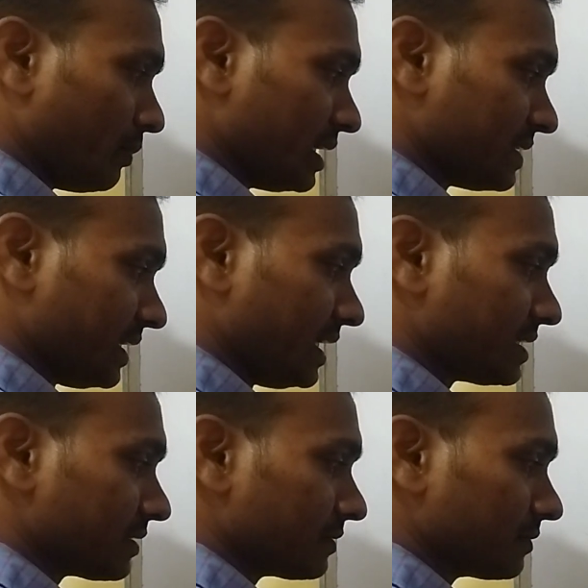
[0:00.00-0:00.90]
Plus
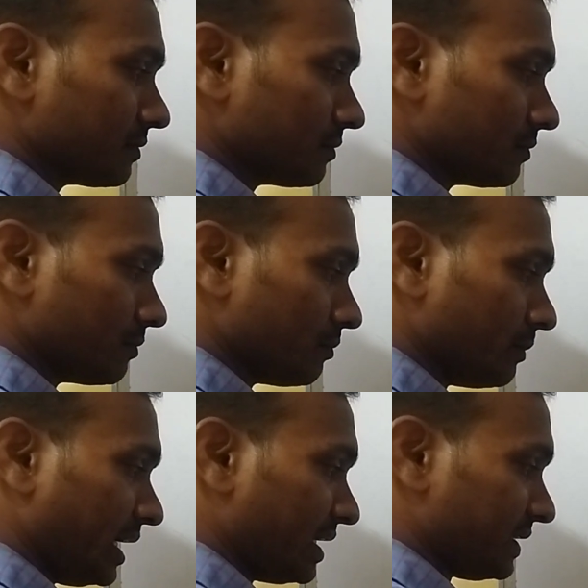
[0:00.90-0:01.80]
8
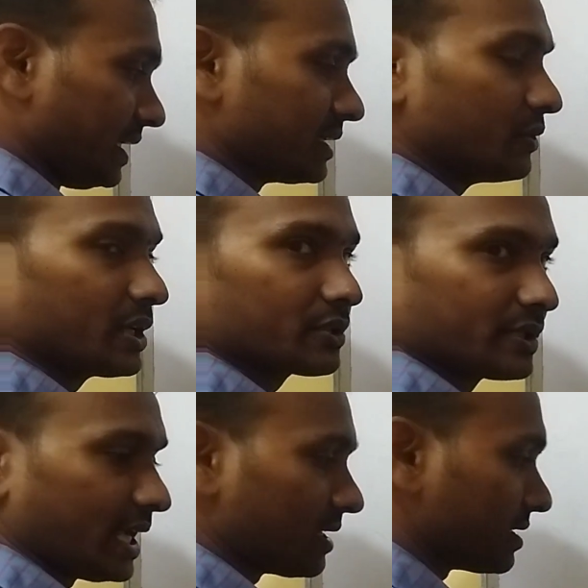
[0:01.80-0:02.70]
minus 8 going to
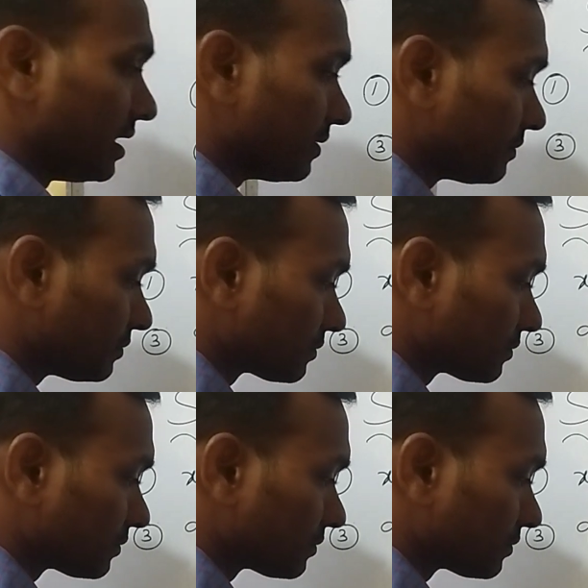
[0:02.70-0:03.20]
cancel.